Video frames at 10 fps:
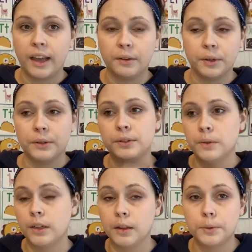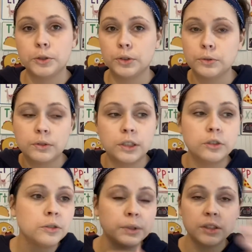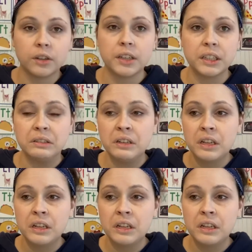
When I was an elementary school teacher, we started